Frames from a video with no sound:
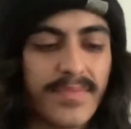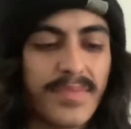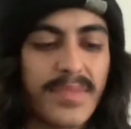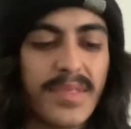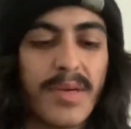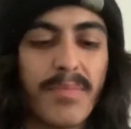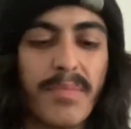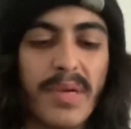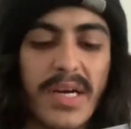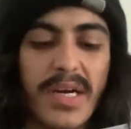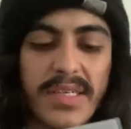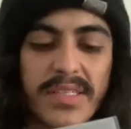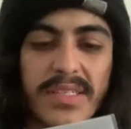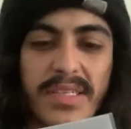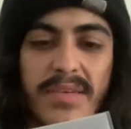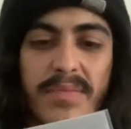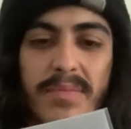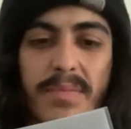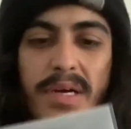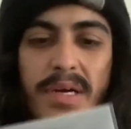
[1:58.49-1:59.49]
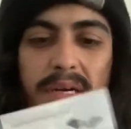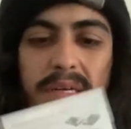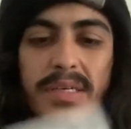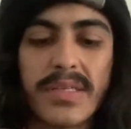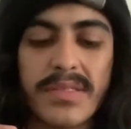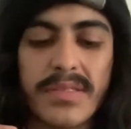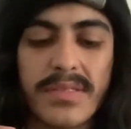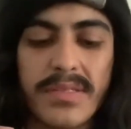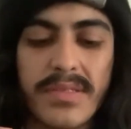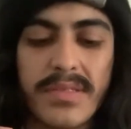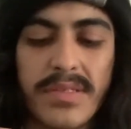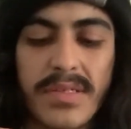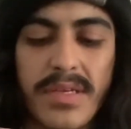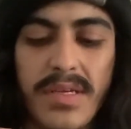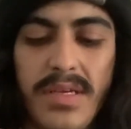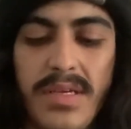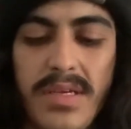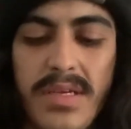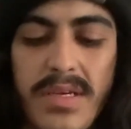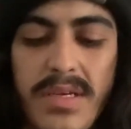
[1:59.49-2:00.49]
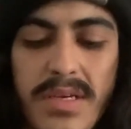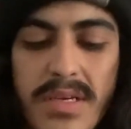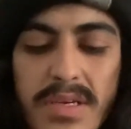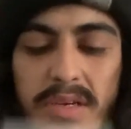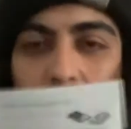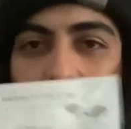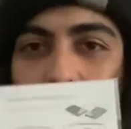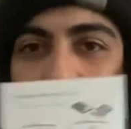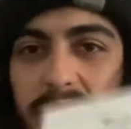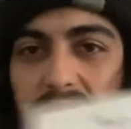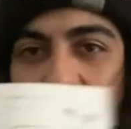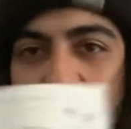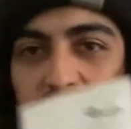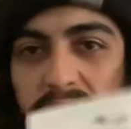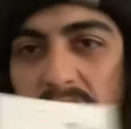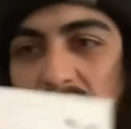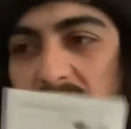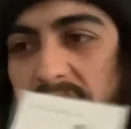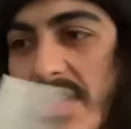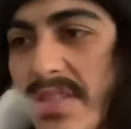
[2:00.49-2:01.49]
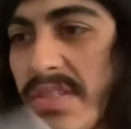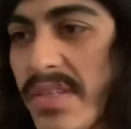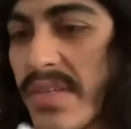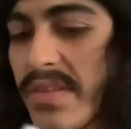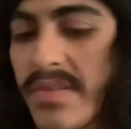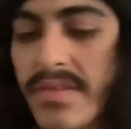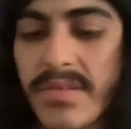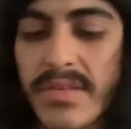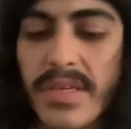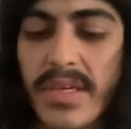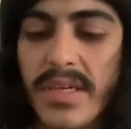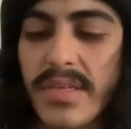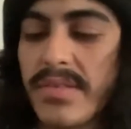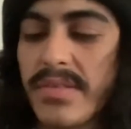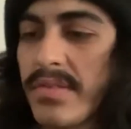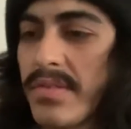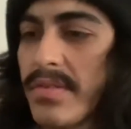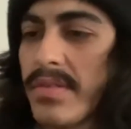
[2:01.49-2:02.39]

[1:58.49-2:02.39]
A box in a box. Cobra instructions, I guess.